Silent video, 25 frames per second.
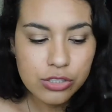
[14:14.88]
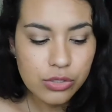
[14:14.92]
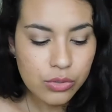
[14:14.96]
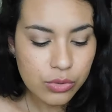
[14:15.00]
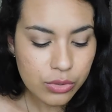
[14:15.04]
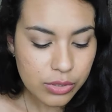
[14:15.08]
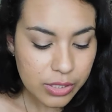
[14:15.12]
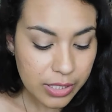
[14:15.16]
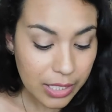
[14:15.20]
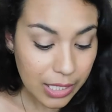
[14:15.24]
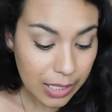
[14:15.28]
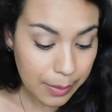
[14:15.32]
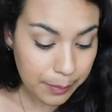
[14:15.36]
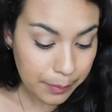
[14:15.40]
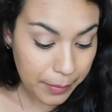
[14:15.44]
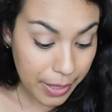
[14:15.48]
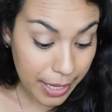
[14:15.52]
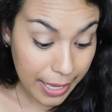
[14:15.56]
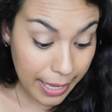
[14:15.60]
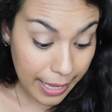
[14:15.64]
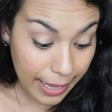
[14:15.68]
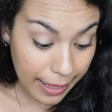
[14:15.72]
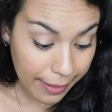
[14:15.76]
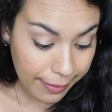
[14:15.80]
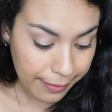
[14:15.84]
totally up
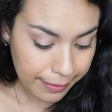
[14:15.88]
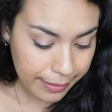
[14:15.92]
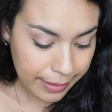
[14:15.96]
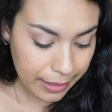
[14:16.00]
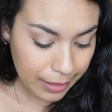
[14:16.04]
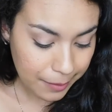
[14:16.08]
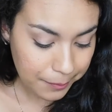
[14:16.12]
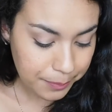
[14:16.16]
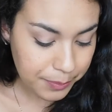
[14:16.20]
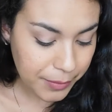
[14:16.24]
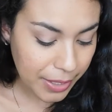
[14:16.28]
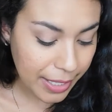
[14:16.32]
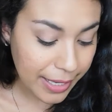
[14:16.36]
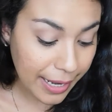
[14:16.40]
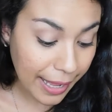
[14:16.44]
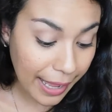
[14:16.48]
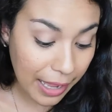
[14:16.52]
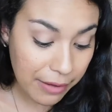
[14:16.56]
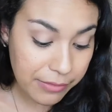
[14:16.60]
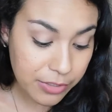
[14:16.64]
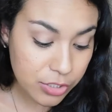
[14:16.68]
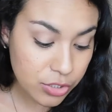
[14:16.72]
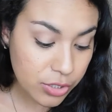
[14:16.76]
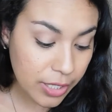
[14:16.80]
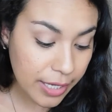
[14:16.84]
my alley, and I
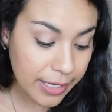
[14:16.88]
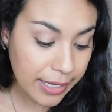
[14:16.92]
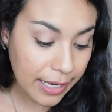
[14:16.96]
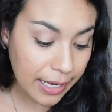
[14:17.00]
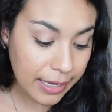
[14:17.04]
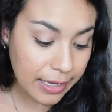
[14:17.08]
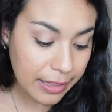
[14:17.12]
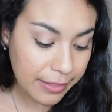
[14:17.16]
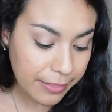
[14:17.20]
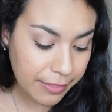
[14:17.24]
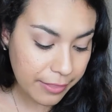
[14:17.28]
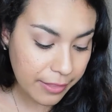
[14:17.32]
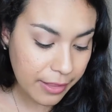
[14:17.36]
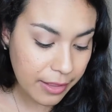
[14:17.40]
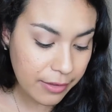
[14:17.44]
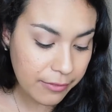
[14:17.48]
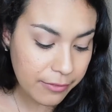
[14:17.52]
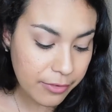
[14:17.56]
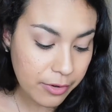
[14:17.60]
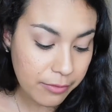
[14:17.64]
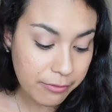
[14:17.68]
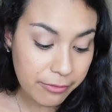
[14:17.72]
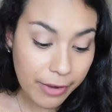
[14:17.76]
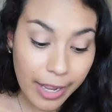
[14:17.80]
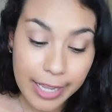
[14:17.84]
haven't tried anything
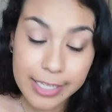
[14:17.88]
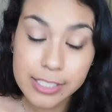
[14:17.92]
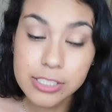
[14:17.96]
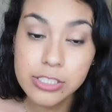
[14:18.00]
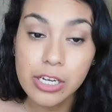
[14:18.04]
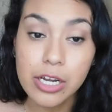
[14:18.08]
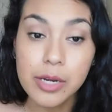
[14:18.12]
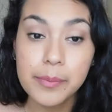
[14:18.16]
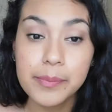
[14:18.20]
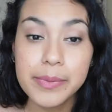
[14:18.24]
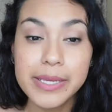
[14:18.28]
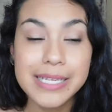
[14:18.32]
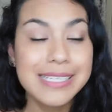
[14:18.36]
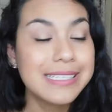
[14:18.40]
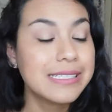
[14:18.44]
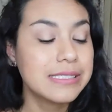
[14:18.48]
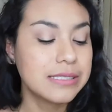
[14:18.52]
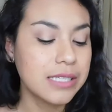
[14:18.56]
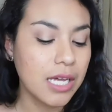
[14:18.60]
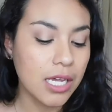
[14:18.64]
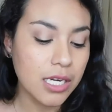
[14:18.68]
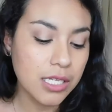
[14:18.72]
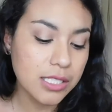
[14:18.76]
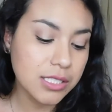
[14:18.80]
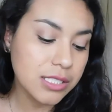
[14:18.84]
from Viseart
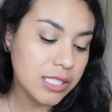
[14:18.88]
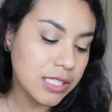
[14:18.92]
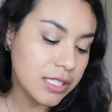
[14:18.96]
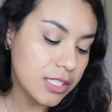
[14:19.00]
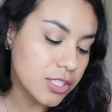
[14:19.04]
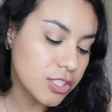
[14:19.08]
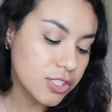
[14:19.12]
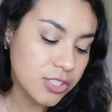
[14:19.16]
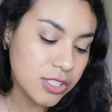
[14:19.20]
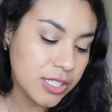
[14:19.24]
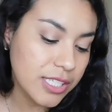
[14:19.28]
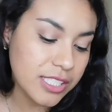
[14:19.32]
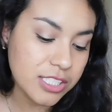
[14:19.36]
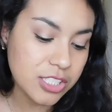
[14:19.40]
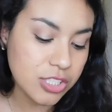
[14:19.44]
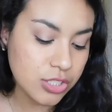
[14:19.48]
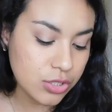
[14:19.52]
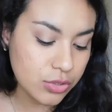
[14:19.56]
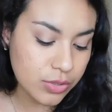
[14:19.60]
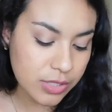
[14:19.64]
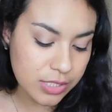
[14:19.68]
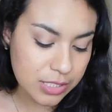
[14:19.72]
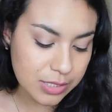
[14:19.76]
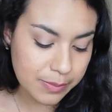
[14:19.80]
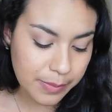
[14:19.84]
because honestly, it's
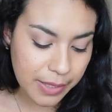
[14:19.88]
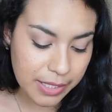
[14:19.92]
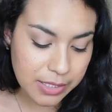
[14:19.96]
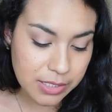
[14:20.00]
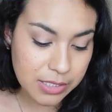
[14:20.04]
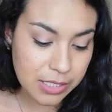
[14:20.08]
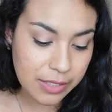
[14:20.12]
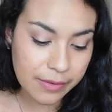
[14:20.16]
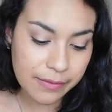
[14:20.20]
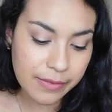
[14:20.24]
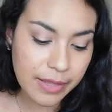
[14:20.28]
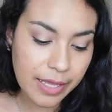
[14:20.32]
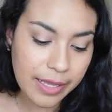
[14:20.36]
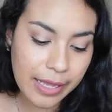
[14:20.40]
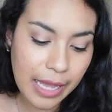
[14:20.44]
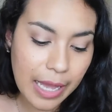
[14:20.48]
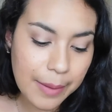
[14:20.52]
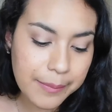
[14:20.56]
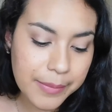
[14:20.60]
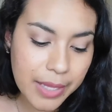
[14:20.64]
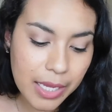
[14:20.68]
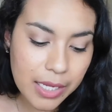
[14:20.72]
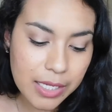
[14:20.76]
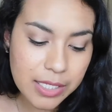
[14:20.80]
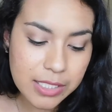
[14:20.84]
too expensive. Like,
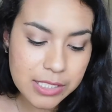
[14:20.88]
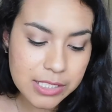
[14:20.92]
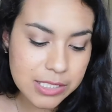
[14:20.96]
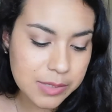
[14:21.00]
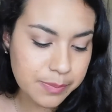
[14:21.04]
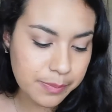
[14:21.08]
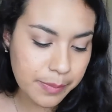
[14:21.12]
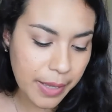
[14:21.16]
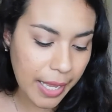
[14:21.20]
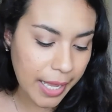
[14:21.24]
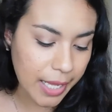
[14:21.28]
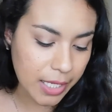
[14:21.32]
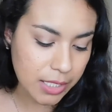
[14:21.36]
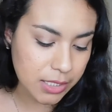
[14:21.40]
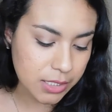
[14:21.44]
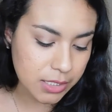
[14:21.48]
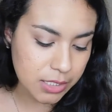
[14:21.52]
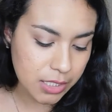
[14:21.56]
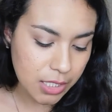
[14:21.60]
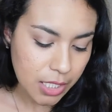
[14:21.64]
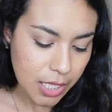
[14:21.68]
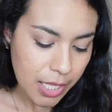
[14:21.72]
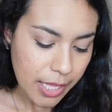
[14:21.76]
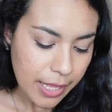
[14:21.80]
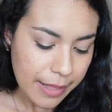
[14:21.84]
I'm not going to spend
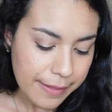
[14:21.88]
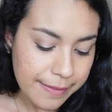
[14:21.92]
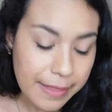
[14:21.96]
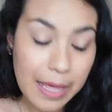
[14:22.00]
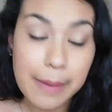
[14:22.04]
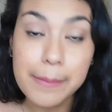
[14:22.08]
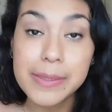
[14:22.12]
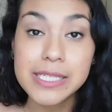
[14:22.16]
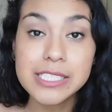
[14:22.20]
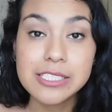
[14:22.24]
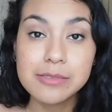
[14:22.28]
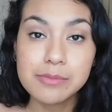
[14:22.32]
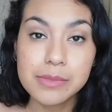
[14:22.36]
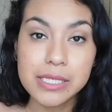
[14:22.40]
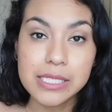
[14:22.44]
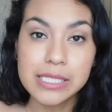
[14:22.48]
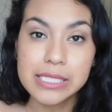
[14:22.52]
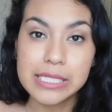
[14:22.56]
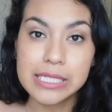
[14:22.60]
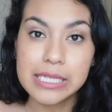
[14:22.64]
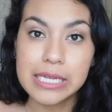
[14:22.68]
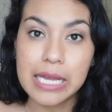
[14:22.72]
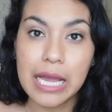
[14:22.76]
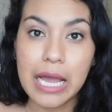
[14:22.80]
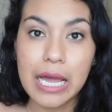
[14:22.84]
that much
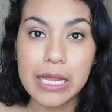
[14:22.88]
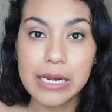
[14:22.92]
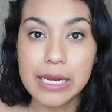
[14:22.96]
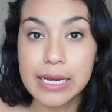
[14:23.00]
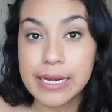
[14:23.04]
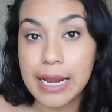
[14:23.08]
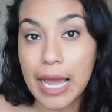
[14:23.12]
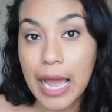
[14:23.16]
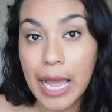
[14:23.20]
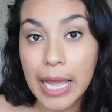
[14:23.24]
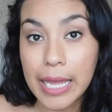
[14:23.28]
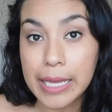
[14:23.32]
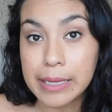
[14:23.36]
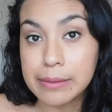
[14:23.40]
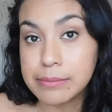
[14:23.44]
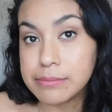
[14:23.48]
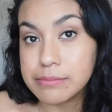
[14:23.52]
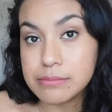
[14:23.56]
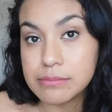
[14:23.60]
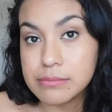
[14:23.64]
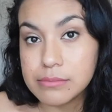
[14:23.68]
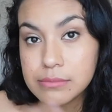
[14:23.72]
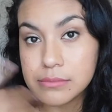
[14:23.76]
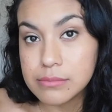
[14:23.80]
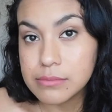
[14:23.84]
money on an
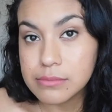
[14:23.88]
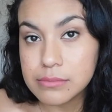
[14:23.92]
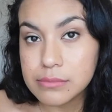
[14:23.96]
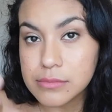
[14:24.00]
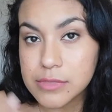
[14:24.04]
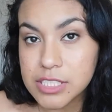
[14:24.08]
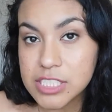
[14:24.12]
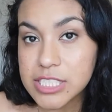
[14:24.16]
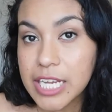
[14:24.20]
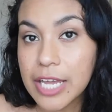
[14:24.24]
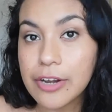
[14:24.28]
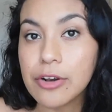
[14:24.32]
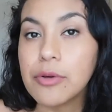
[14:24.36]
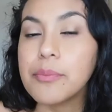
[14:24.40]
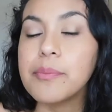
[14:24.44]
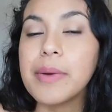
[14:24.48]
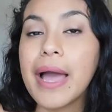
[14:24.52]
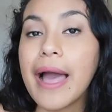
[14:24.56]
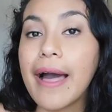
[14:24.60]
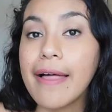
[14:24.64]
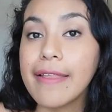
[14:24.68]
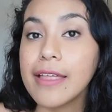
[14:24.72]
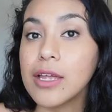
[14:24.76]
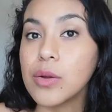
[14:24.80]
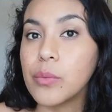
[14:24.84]
eyeshadow
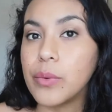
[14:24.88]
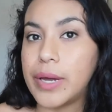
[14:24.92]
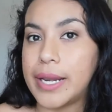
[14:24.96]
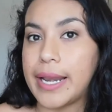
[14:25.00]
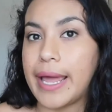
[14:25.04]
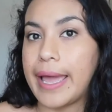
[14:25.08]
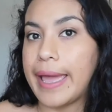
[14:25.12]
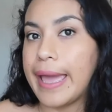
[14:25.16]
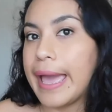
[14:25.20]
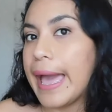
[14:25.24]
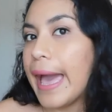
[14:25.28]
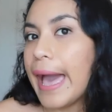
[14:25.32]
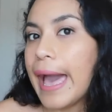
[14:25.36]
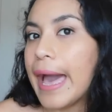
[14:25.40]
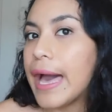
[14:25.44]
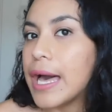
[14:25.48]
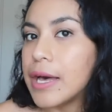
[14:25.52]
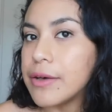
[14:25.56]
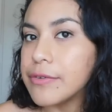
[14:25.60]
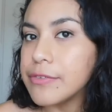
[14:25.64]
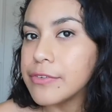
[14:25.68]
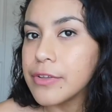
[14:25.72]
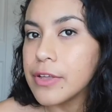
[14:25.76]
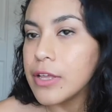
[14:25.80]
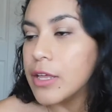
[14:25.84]
palette when I
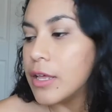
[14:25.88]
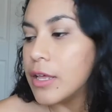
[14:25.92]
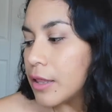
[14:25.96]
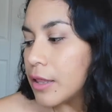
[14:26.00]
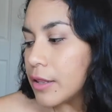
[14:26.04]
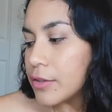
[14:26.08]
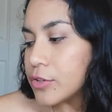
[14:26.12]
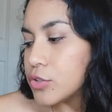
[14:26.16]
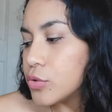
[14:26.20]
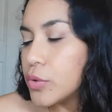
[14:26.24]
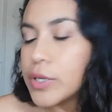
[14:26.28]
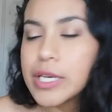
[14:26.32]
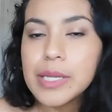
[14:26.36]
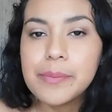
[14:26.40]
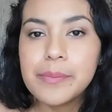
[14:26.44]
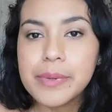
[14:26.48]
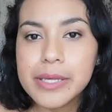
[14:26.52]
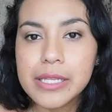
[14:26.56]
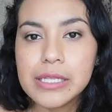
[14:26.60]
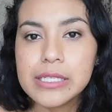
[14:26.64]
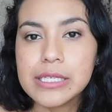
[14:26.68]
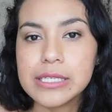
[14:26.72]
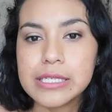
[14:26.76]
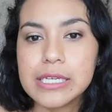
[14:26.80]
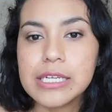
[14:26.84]
have 20
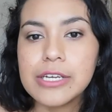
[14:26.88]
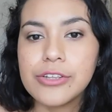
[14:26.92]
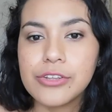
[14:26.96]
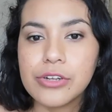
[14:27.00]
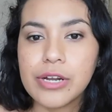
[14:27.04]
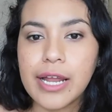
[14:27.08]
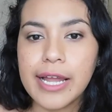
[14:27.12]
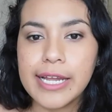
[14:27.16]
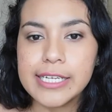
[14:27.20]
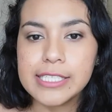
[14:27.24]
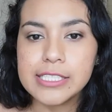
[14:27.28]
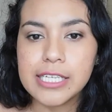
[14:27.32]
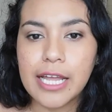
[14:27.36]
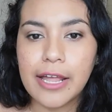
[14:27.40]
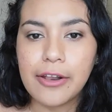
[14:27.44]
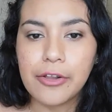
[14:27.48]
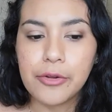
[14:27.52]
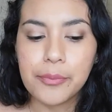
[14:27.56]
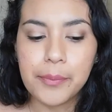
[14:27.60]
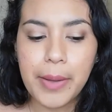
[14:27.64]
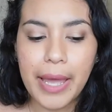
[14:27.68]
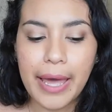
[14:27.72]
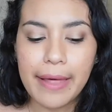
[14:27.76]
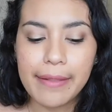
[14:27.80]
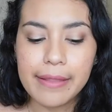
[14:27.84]
billion other
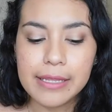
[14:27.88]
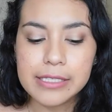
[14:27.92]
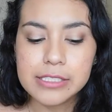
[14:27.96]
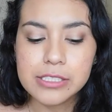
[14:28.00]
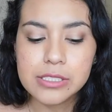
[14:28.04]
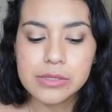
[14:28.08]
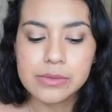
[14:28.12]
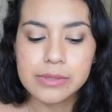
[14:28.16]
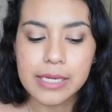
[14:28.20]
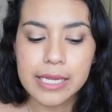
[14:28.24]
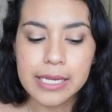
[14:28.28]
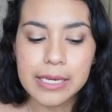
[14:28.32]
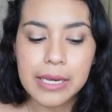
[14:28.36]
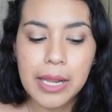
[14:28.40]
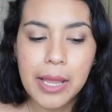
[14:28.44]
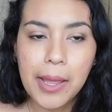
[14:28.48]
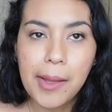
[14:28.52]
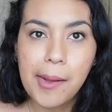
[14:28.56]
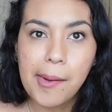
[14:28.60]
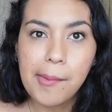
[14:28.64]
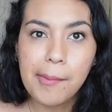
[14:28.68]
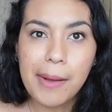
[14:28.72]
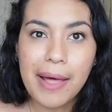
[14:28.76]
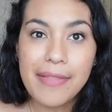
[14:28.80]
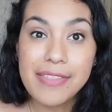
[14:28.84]
eyeshadow palettes, right?
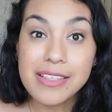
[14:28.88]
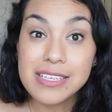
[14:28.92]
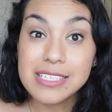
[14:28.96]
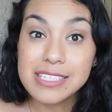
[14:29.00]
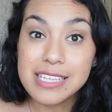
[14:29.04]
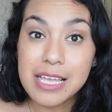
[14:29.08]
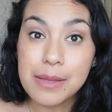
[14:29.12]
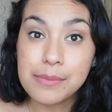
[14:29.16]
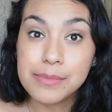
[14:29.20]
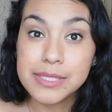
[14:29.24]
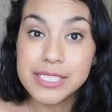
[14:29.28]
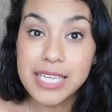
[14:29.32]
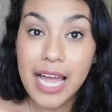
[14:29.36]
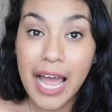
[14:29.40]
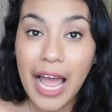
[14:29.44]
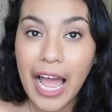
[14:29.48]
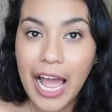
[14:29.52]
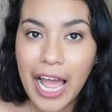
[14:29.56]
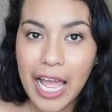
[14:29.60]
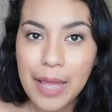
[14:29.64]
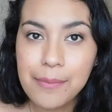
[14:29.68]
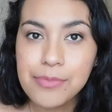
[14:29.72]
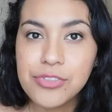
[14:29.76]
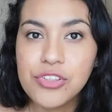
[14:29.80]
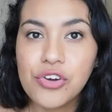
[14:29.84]
At the same
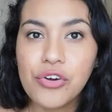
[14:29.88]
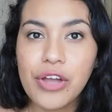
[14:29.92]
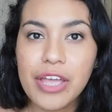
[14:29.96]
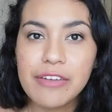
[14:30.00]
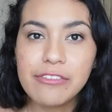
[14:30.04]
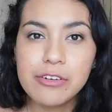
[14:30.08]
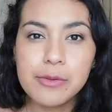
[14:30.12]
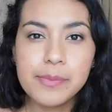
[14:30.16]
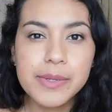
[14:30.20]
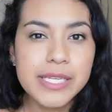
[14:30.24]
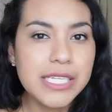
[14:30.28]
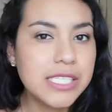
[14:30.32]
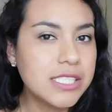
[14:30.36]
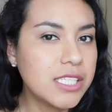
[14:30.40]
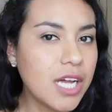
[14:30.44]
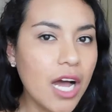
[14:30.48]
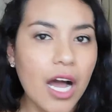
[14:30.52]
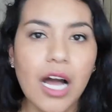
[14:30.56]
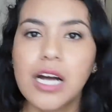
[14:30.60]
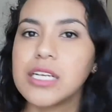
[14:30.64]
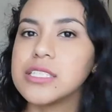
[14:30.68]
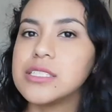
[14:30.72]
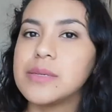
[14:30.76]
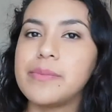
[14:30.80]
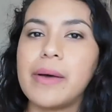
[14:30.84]
time, though, everybody
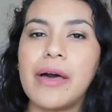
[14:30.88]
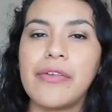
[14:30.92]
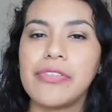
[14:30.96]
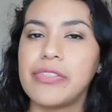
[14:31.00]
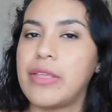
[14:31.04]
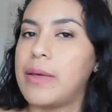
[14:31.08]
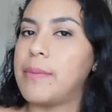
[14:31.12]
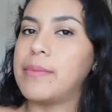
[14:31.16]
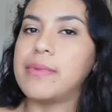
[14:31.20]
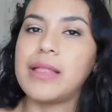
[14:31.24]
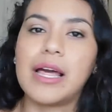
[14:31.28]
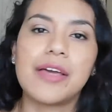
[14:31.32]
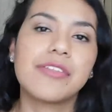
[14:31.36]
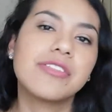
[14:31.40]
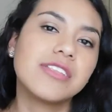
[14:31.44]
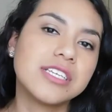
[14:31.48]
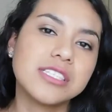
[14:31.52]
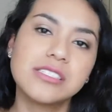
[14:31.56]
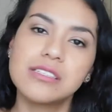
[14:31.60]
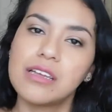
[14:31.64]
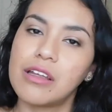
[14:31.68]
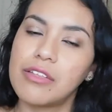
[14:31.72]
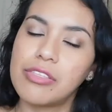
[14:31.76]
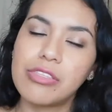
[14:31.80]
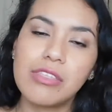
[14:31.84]
talks about them like
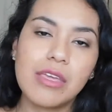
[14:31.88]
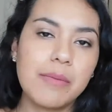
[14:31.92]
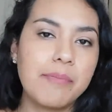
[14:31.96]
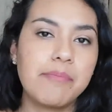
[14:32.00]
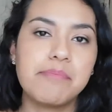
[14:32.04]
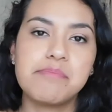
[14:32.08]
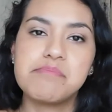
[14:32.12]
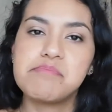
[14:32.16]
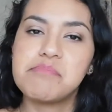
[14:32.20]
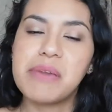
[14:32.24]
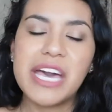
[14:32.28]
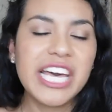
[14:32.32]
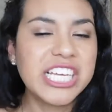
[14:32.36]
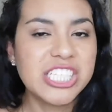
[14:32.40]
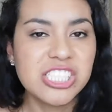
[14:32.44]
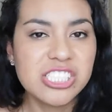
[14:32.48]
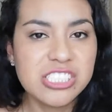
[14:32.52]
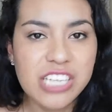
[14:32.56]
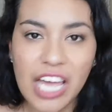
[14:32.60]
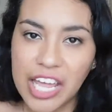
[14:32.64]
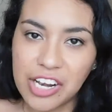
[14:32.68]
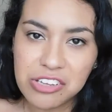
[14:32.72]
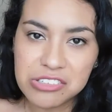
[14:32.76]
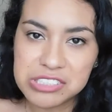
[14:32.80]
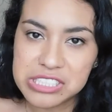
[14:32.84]
these are the best
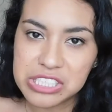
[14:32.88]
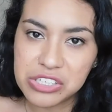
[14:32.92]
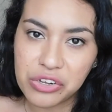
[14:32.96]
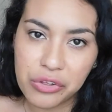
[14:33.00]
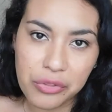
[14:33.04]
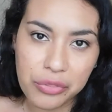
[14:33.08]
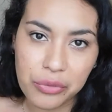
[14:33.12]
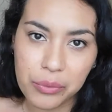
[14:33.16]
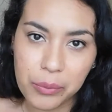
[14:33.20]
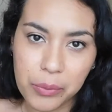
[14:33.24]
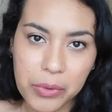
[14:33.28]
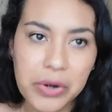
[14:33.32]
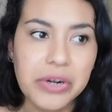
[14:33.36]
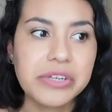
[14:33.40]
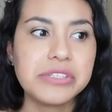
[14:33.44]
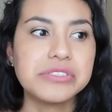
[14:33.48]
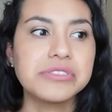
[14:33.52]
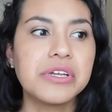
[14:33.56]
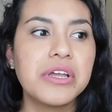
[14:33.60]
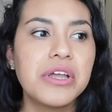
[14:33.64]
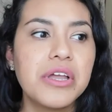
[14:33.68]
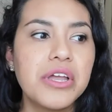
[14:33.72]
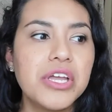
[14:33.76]
shadows in all the world.